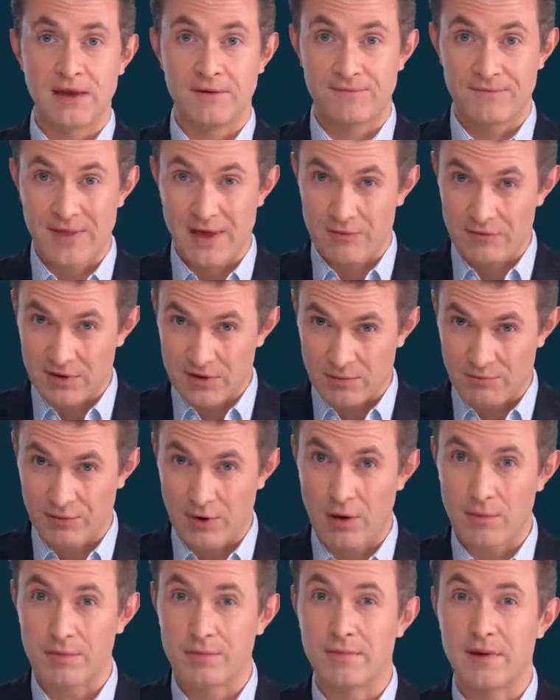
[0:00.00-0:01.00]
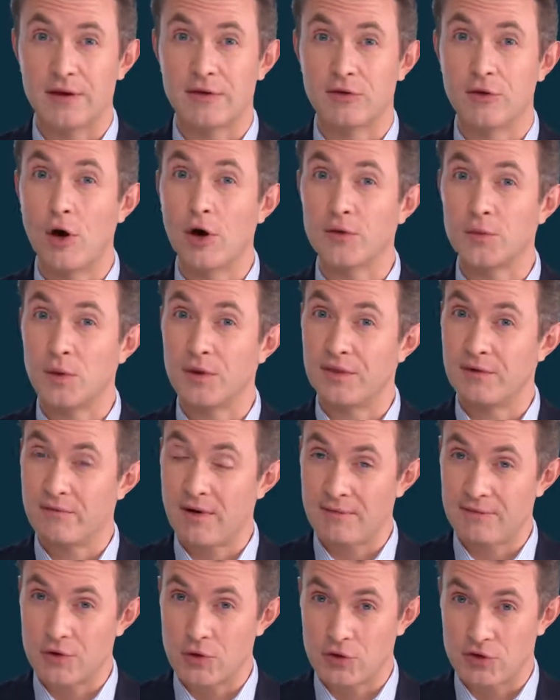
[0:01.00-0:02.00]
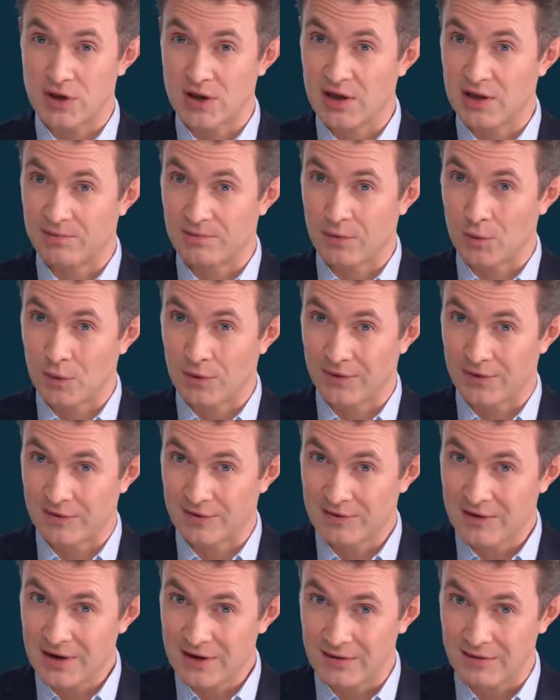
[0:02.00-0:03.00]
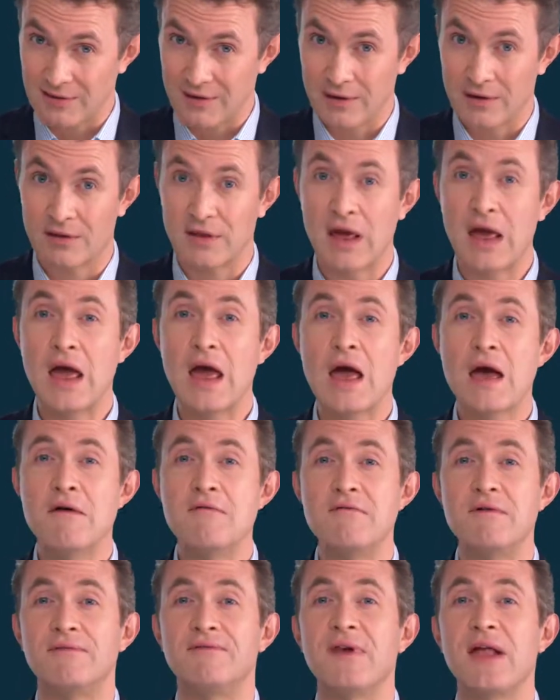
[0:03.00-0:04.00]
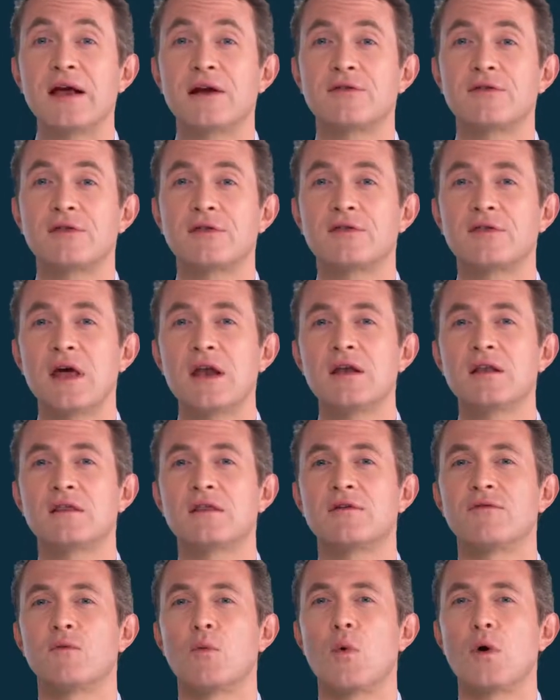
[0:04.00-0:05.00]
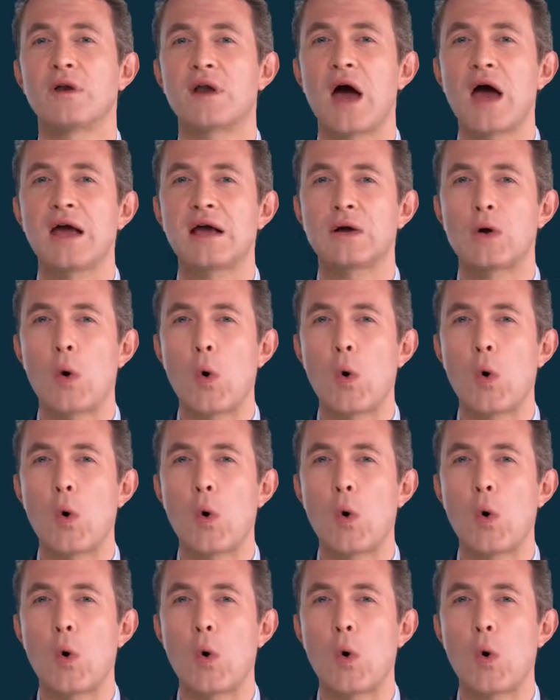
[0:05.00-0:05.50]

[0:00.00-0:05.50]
if there is a problem it's not with the refugees but with the citizens, reflects a sense of what I